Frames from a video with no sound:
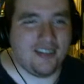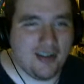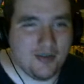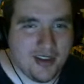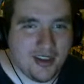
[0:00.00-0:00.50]

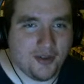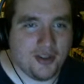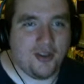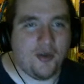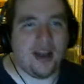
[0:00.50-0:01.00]
well, we killed a
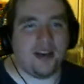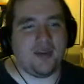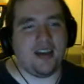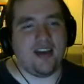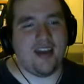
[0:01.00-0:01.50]
new
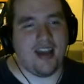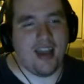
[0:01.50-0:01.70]
enemy,